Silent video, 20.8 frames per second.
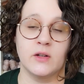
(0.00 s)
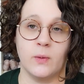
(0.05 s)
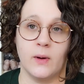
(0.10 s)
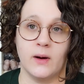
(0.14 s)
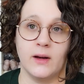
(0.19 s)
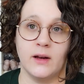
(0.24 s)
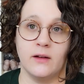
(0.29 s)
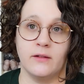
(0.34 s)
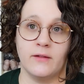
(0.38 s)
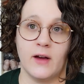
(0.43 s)

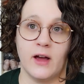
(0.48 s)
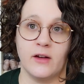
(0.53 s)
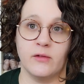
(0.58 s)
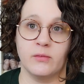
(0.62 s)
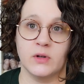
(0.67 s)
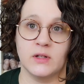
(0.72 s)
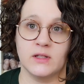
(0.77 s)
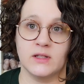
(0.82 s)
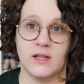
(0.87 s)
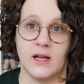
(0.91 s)

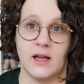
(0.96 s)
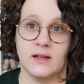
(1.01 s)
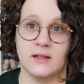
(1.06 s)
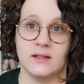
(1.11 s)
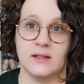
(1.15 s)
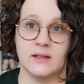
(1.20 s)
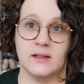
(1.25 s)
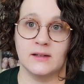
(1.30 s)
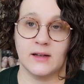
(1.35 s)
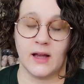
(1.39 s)
25%
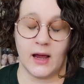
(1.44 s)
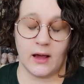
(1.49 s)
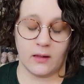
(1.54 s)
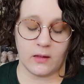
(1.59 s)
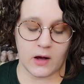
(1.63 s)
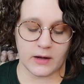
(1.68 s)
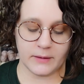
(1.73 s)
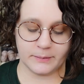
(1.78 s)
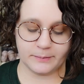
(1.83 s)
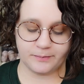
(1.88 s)

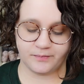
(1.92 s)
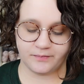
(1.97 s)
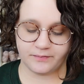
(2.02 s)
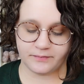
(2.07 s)
nylon.